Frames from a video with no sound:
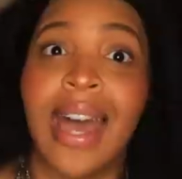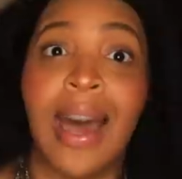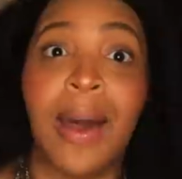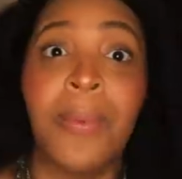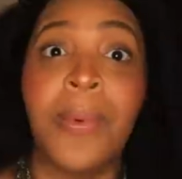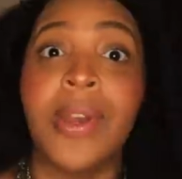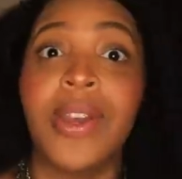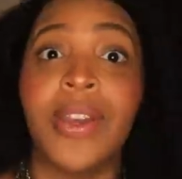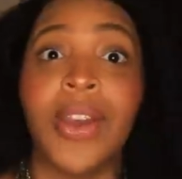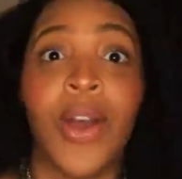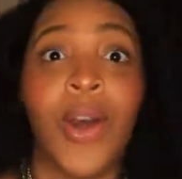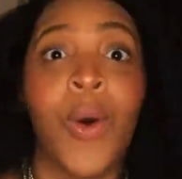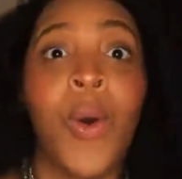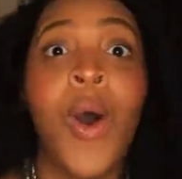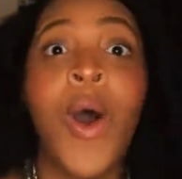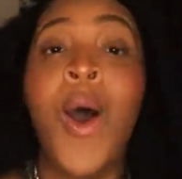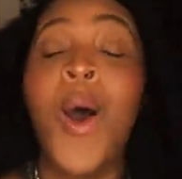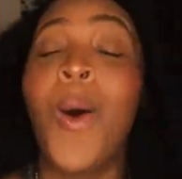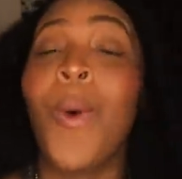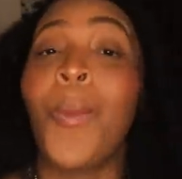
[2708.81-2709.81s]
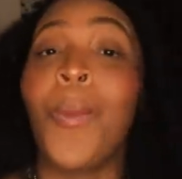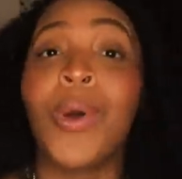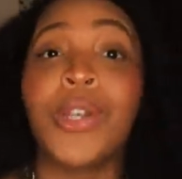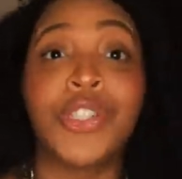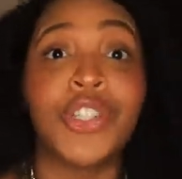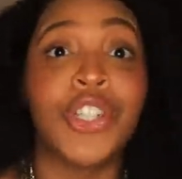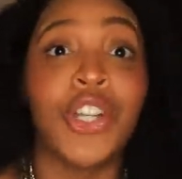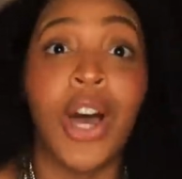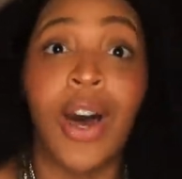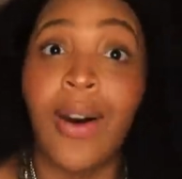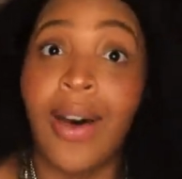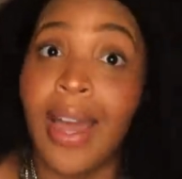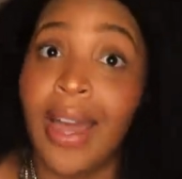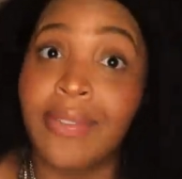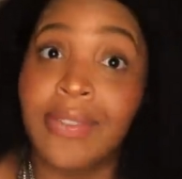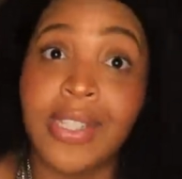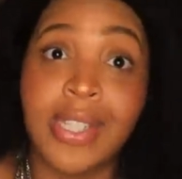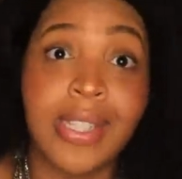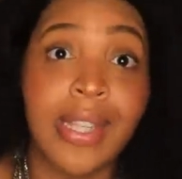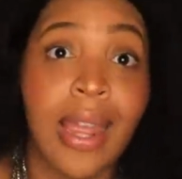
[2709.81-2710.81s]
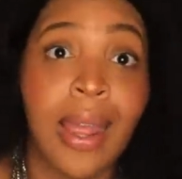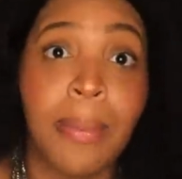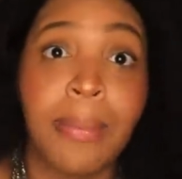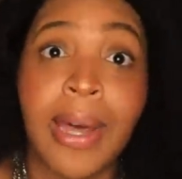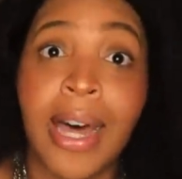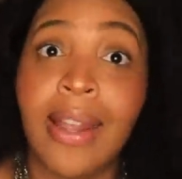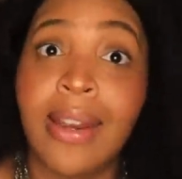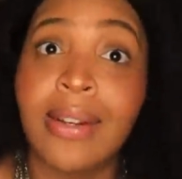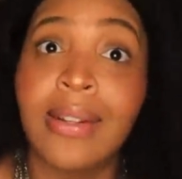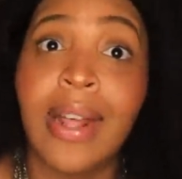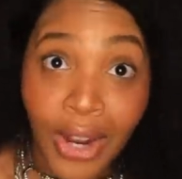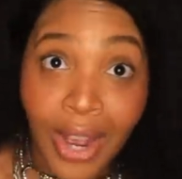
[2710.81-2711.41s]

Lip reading: I want to know what y'all have to say about it.